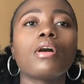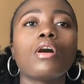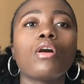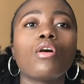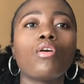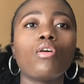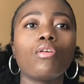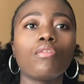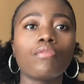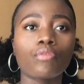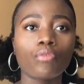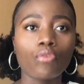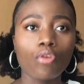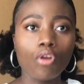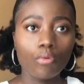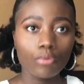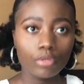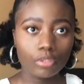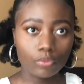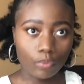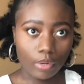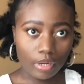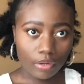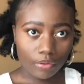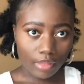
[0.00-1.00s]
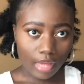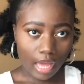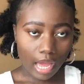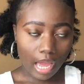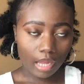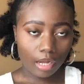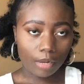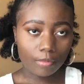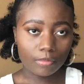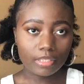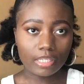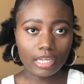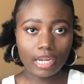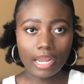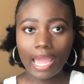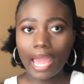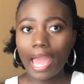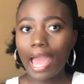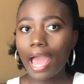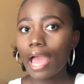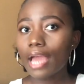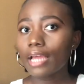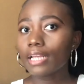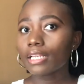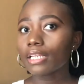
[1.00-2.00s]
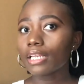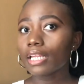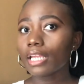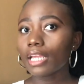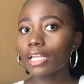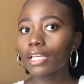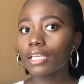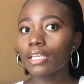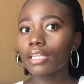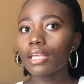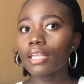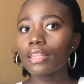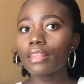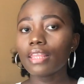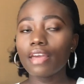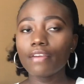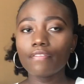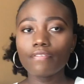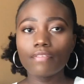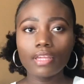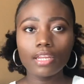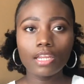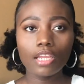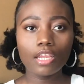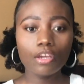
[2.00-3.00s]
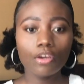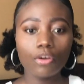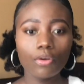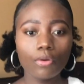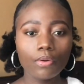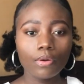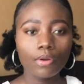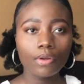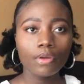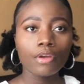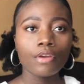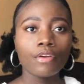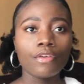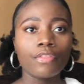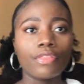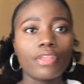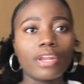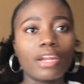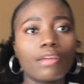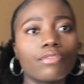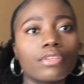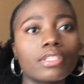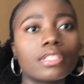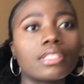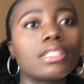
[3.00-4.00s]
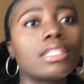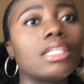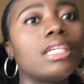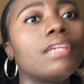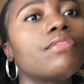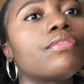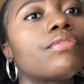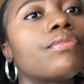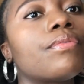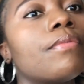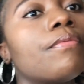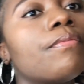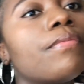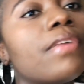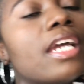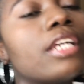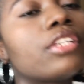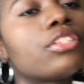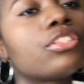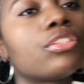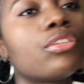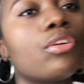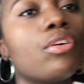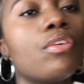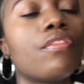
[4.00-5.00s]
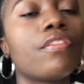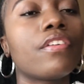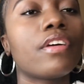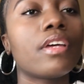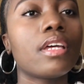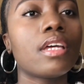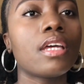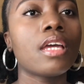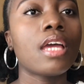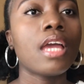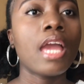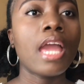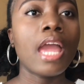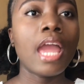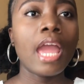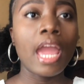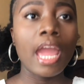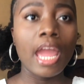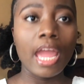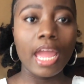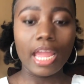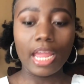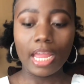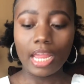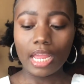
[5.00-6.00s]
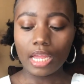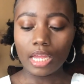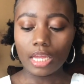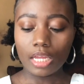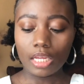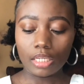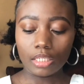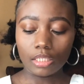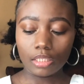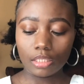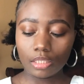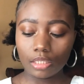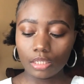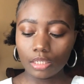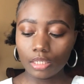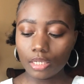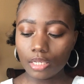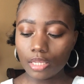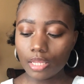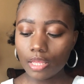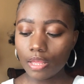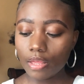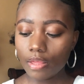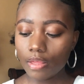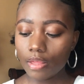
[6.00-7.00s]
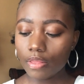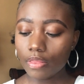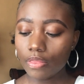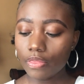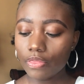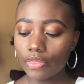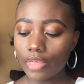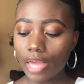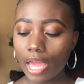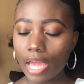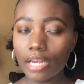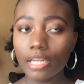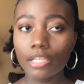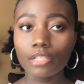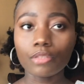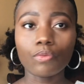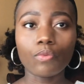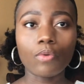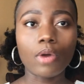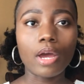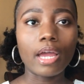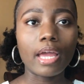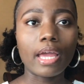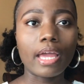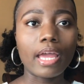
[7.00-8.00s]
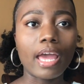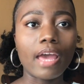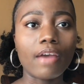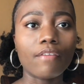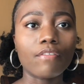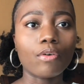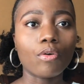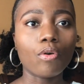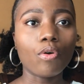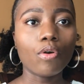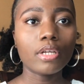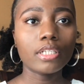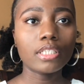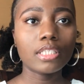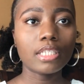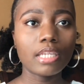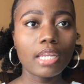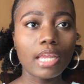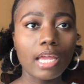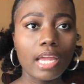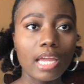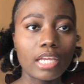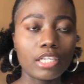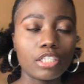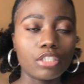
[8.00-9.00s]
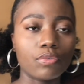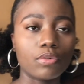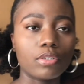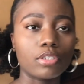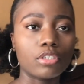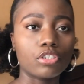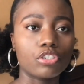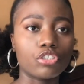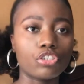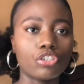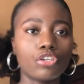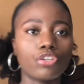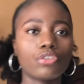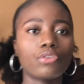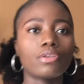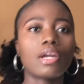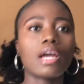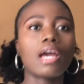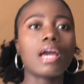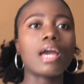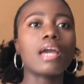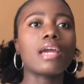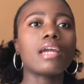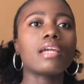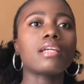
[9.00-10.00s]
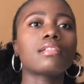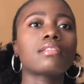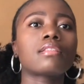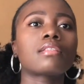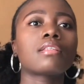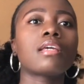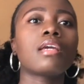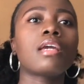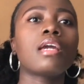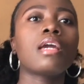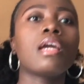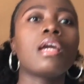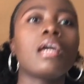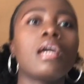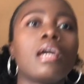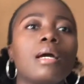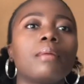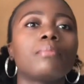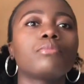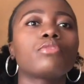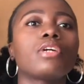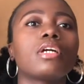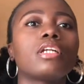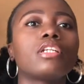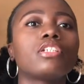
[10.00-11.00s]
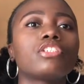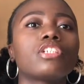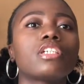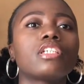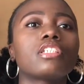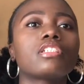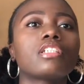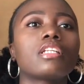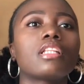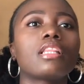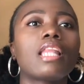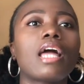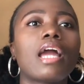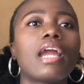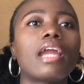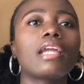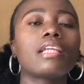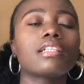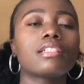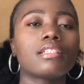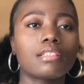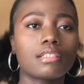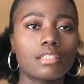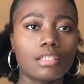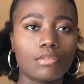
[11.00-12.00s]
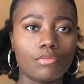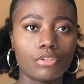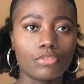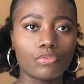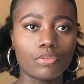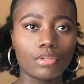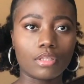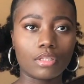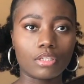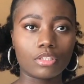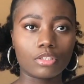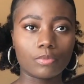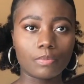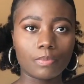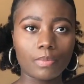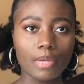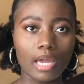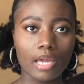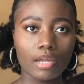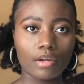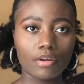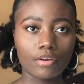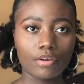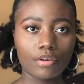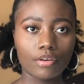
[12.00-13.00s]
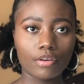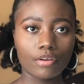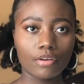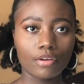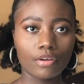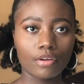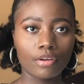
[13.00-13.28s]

overall was one of the items that I had in that video that I received from Fashion Nova, and that is why I have it on today. I just want to show you guys. I'm trying to change the light to see which one looks better.